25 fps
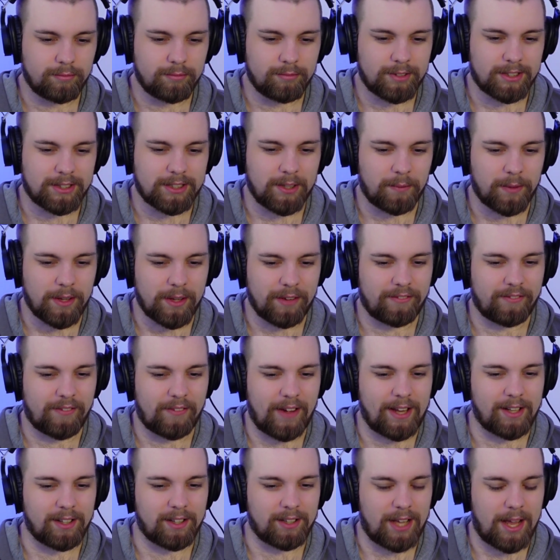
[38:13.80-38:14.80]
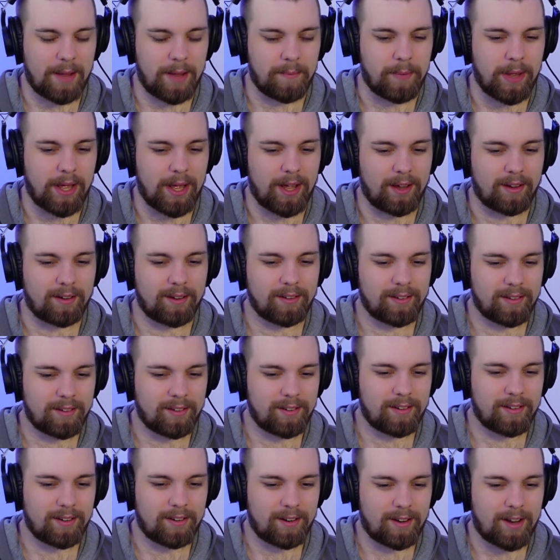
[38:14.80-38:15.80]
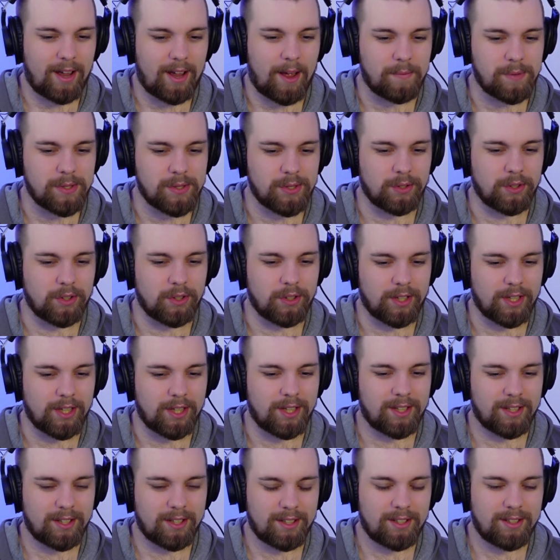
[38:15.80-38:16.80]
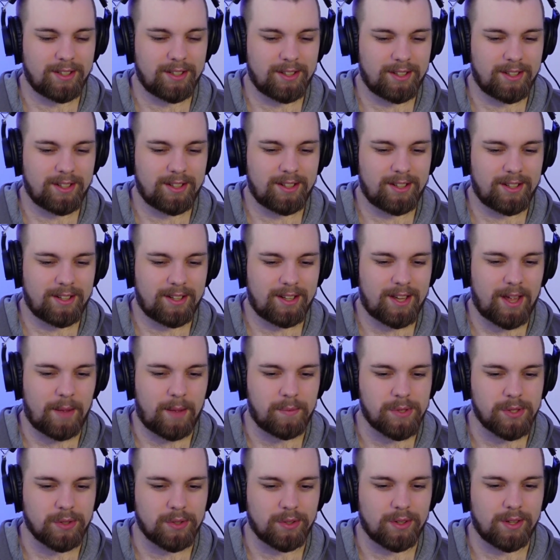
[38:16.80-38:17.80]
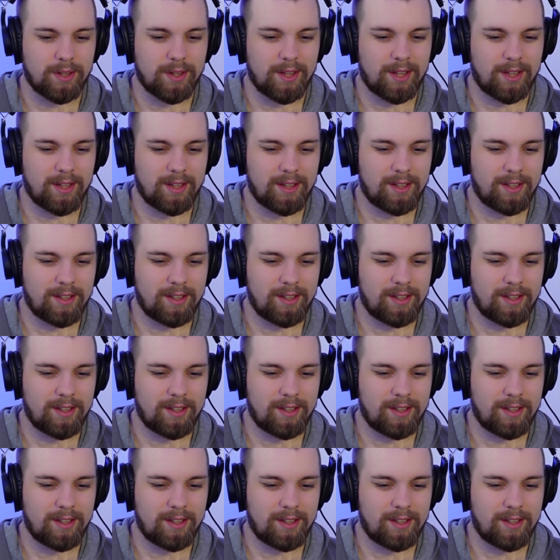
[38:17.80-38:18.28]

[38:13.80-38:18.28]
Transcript: Something fatal, I bet. Absolutely. Absolutely.